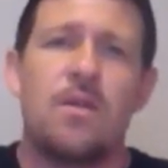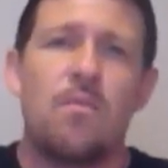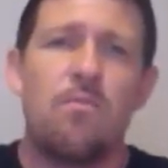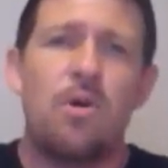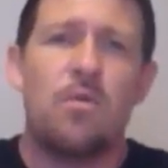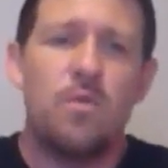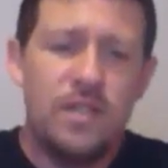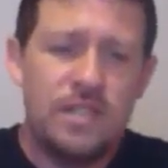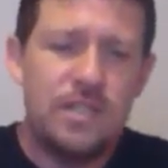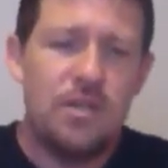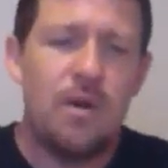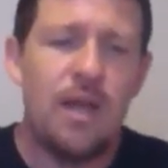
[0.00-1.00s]
But we
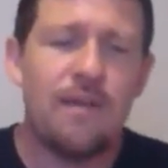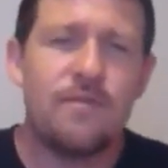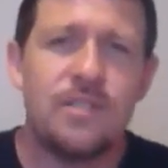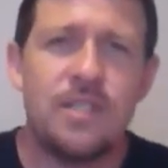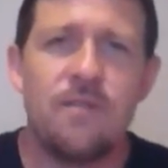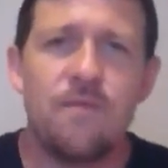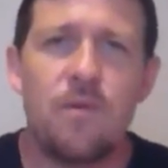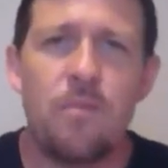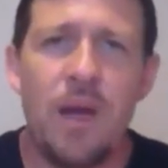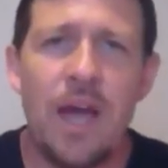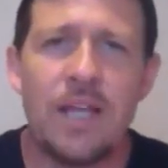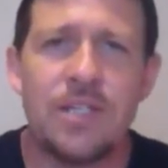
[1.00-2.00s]
still have sinful
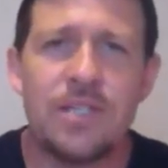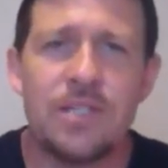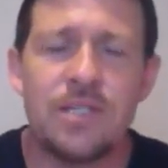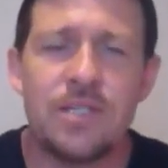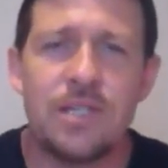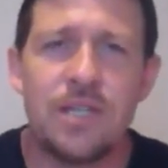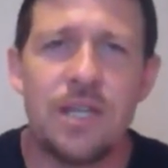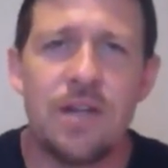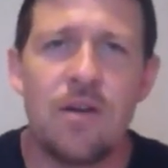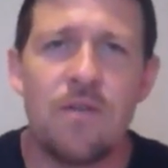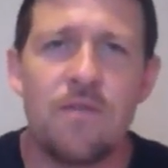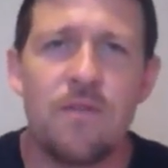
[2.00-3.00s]
passions in
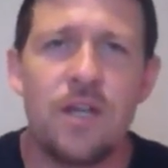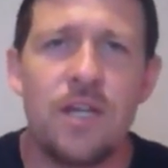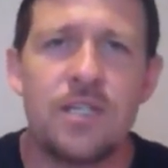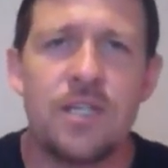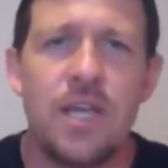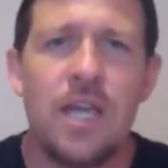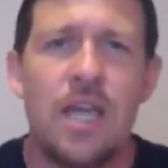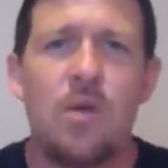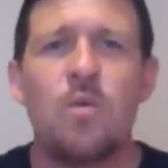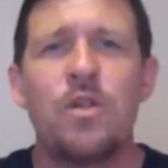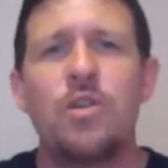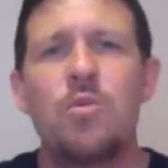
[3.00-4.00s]
our flesh.
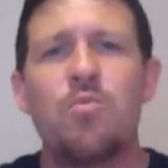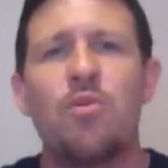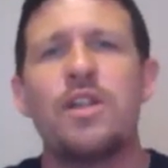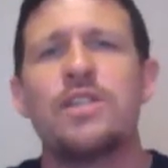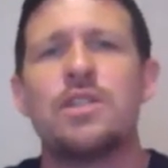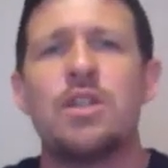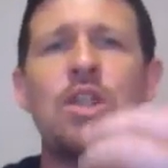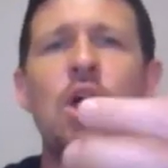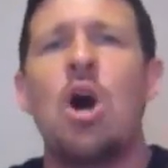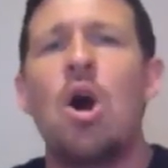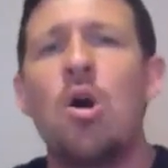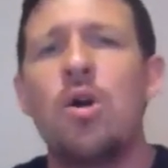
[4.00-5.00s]
And when you preach the
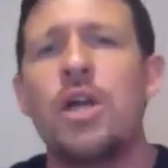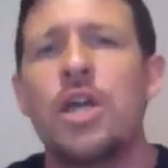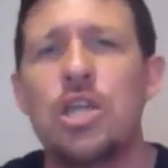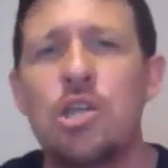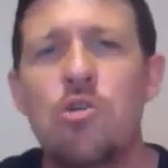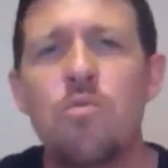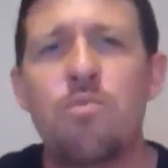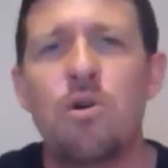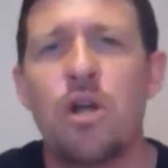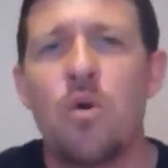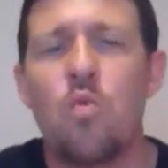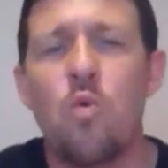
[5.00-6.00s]
law, you
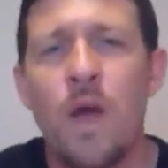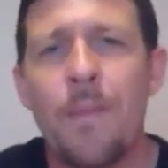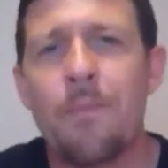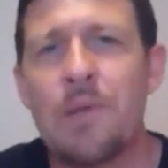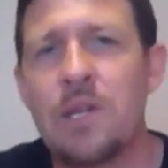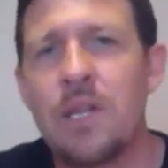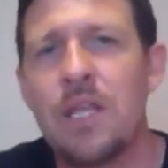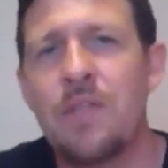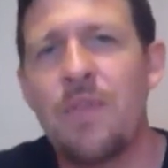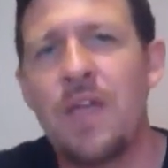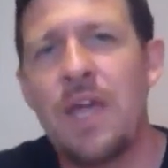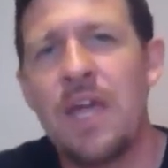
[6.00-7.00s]
put a weapon
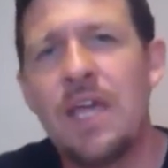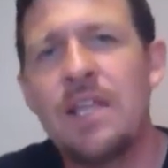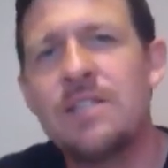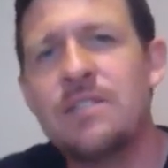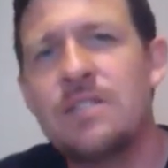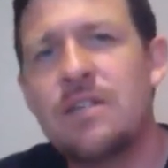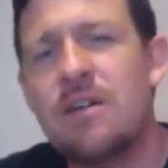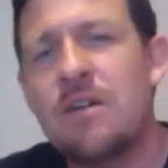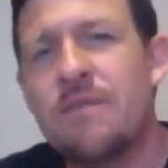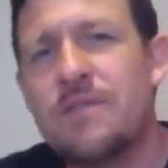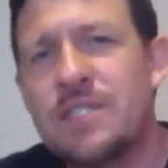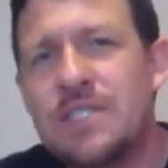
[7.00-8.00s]
in the hands
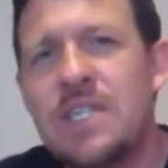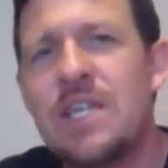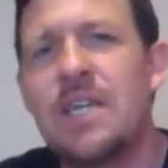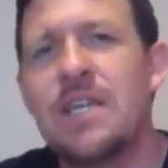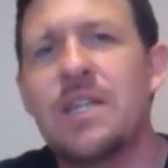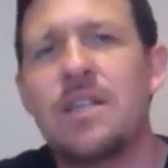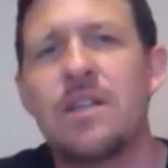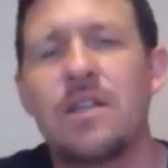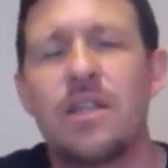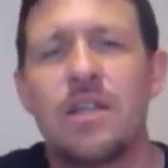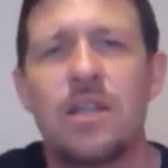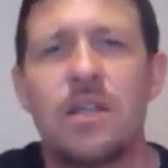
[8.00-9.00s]
of sin
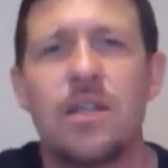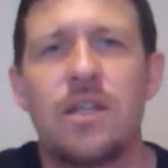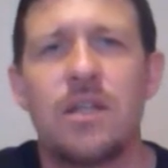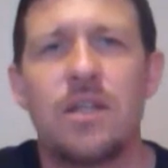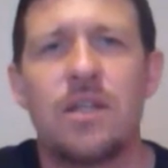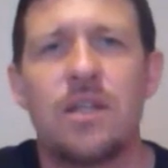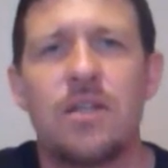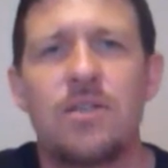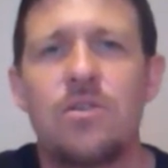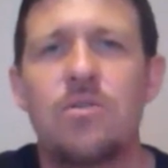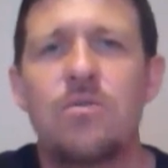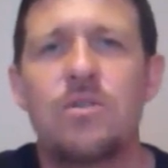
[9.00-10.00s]

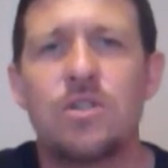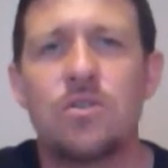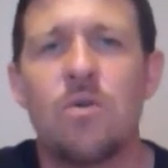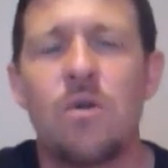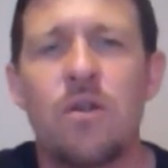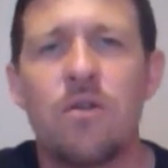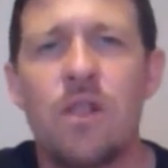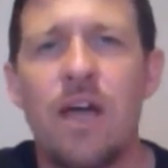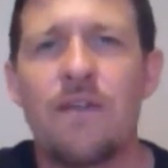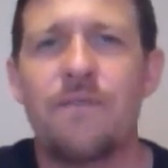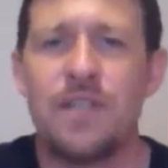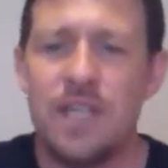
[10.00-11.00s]
to destroy your
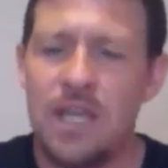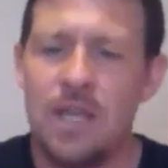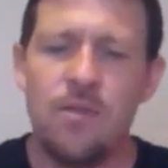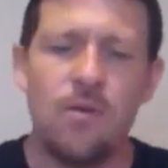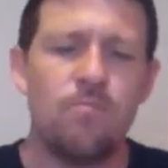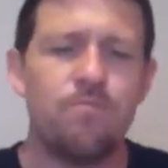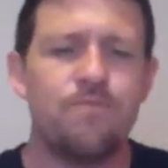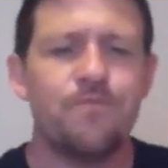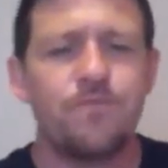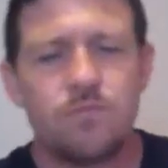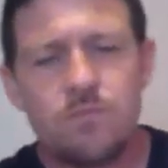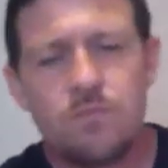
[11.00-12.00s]
life, to either
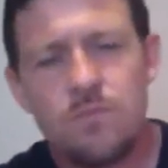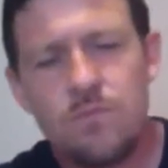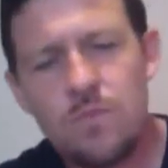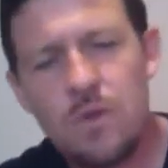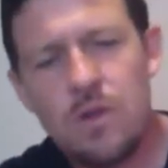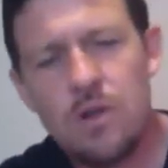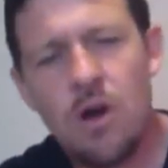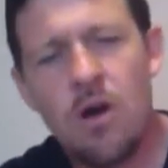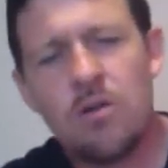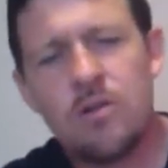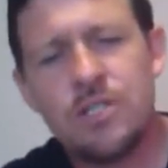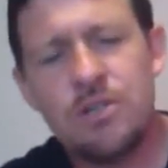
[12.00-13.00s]

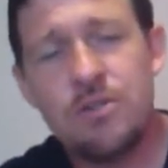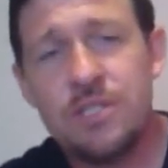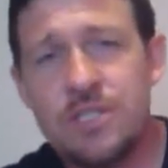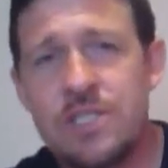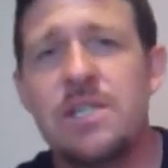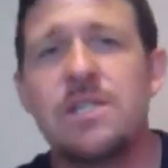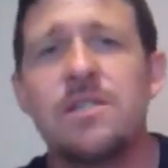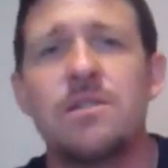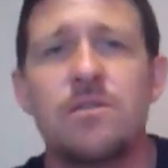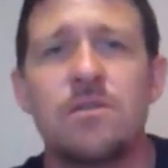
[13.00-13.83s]
cause you to sin